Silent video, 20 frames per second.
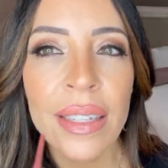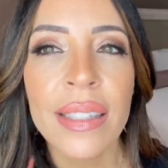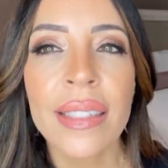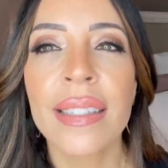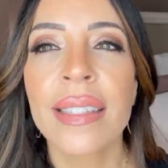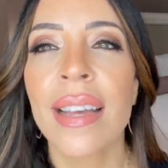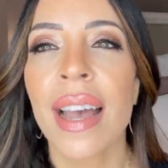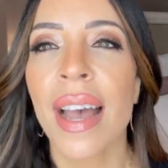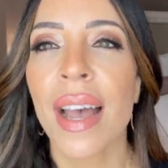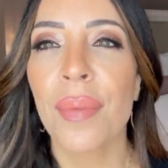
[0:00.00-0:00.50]

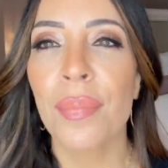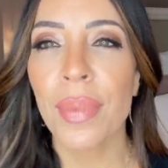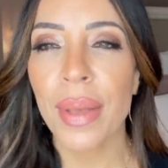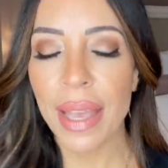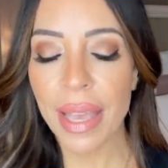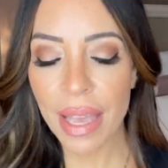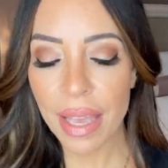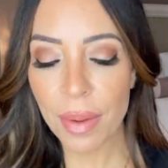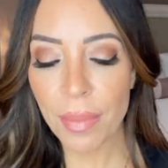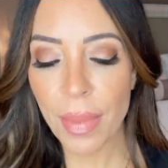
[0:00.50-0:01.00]
top
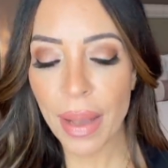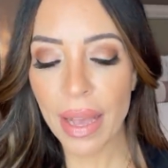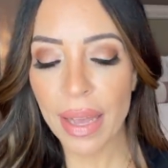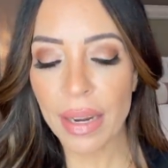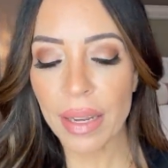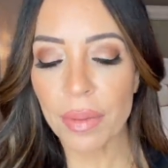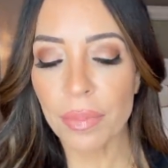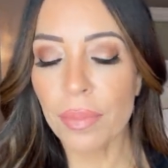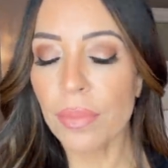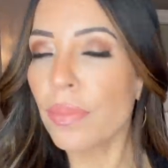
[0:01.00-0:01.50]
and
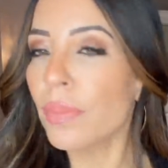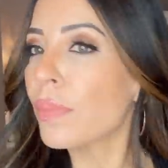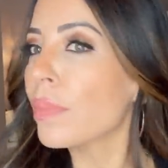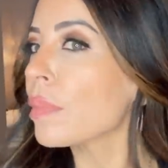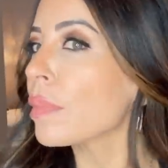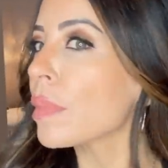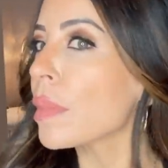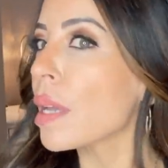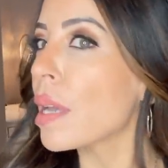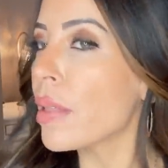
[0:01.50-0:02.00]
bottom,
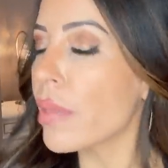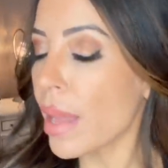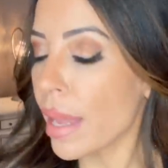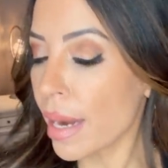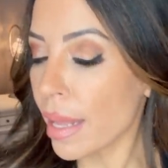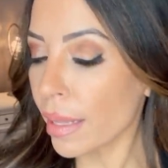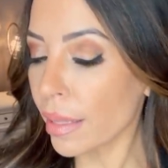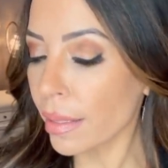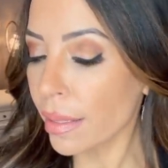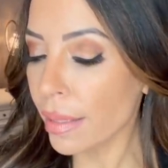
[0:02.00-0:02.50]
and then
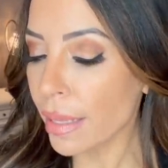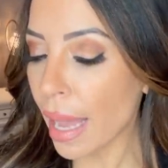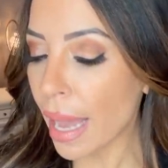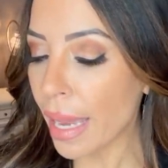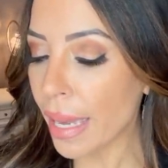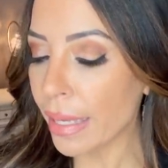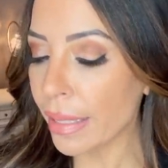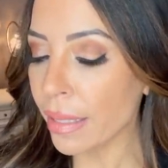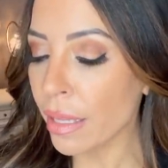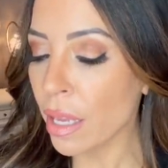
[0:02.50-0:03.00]
on the
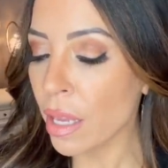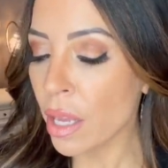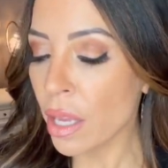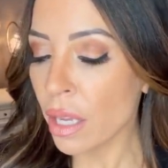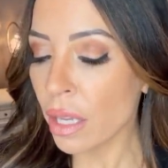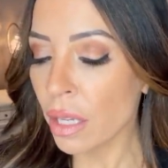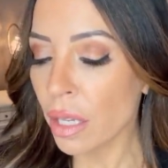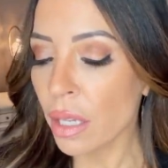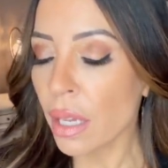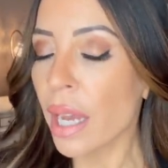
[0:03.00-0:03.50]
sides,
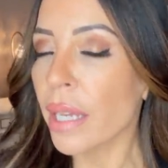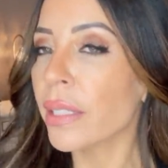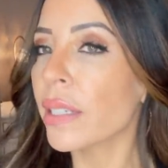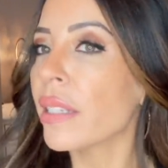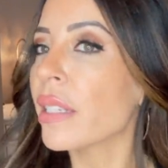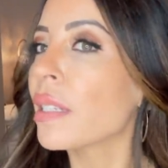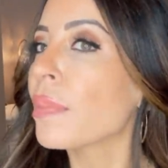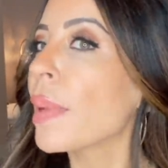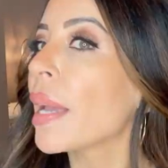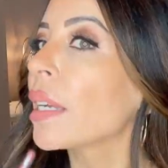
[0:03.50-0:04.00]
I
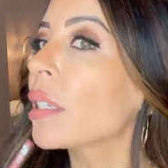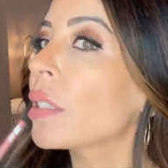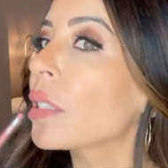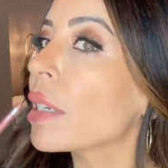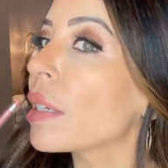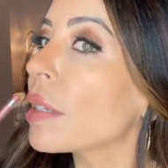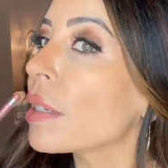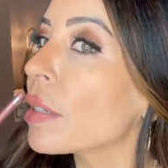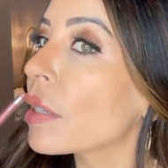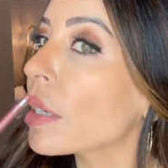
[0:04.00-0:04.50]
just smashed
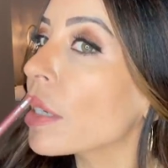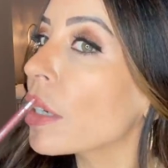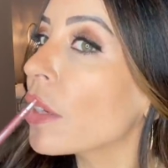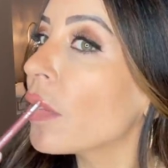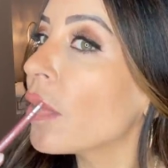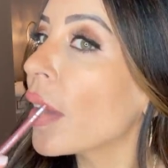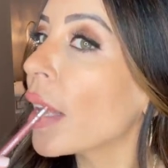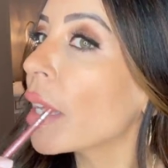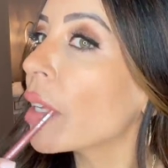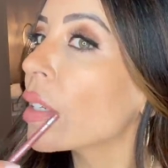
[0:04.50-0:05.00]
it. You're gonna
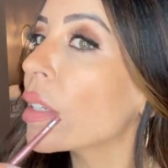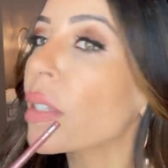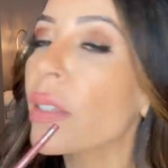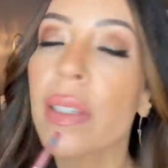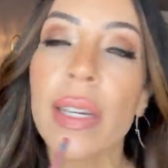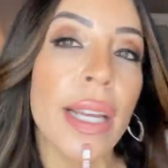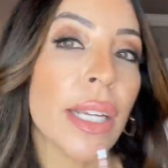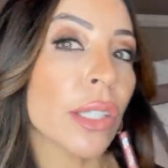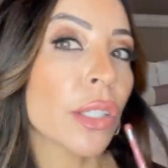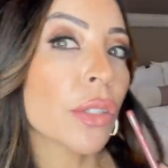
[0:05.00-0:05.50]
follow your
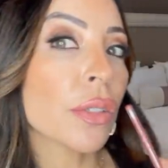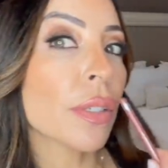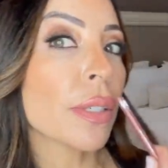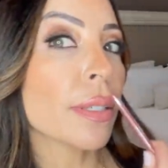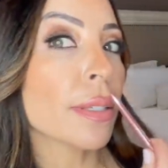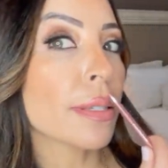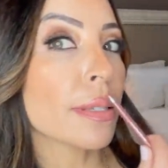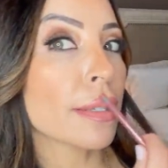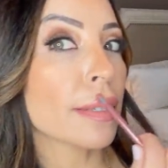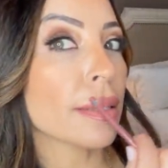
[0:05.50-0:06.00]

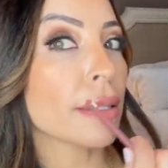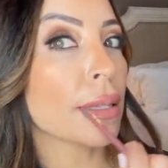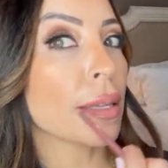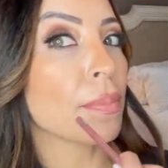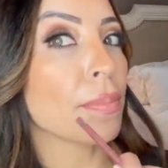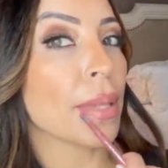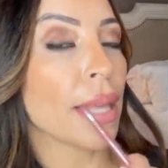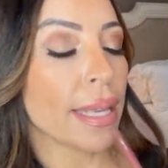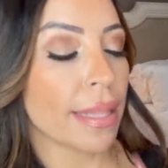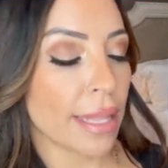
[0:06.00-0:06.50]
natural lip
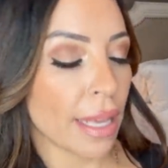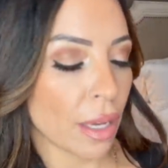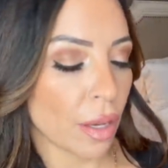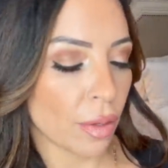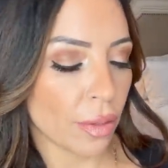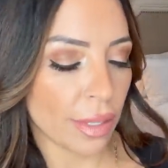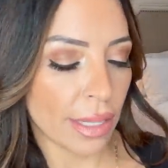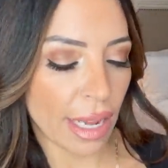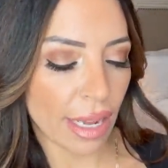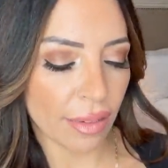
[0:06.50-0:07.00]
line that
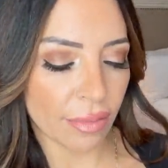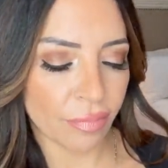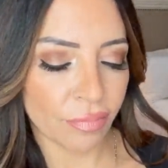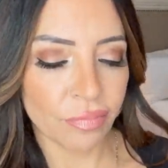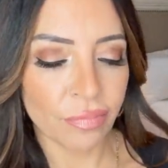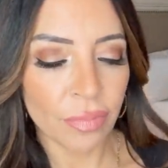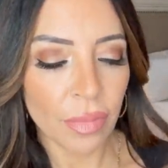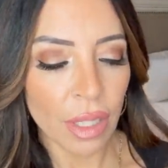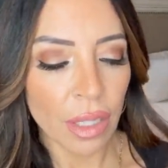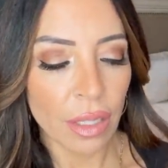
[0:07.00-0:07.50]
goes down.
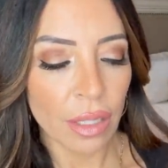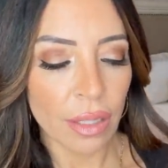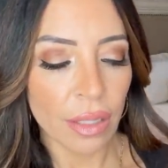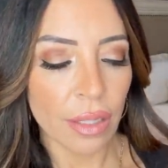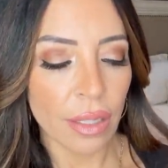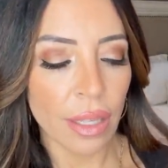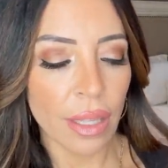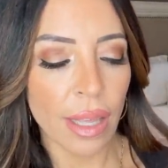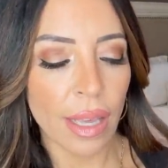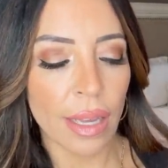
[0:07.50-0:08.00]

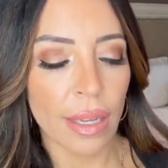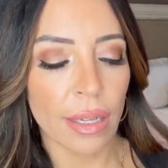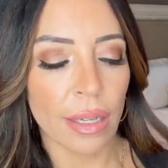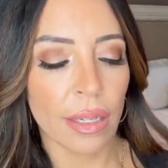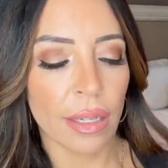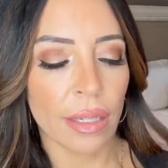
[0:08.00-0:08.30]
See that?